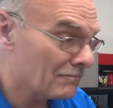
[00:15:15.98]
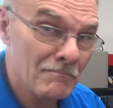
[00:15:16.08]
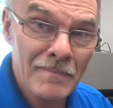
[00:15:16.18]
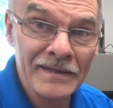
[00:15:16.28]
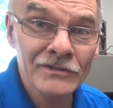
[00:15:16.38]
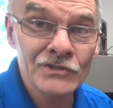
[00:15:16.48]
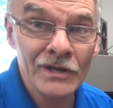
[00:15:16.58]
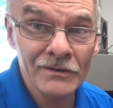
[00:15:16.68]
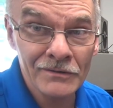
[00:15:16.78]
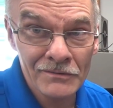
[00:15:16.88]

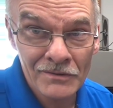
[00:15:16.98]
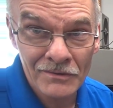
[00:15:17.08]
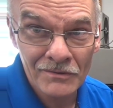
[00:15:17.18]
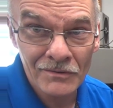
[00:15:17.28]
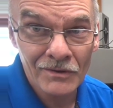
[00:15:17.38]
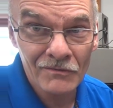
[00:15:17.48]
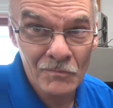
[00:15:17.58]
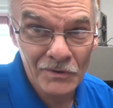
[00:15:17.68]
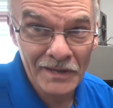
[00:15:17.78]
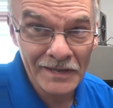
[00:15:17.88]
Megaton of
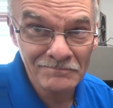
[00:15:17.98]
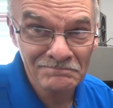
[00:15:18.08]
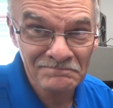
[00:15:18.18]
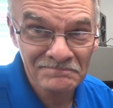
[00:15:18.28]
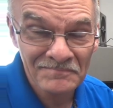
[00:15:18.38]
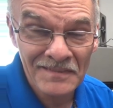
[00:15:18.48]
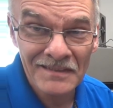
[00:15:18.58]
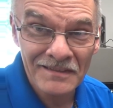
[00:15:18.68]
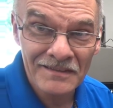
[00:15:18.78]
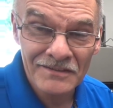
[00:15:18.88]
more
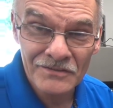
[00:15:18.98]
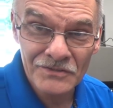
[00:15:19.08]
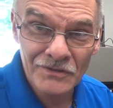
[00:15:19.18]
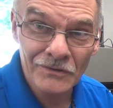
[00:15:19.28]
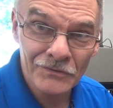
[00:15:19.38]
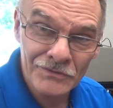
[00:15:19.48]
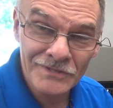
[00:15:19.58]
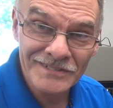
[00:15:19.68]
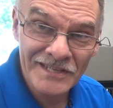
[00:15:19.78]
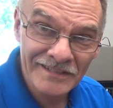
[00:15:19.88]
gain. So there's
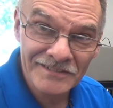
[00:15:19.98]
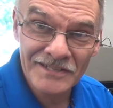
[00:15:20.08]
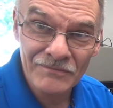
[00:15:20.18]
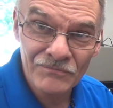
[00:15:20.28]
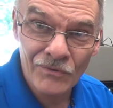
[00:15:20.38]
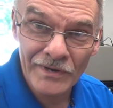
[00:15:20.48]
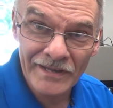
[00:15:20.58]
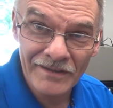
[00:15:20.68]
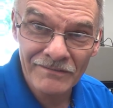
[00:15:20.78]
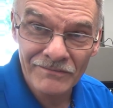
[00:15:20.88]
a tech tip for you.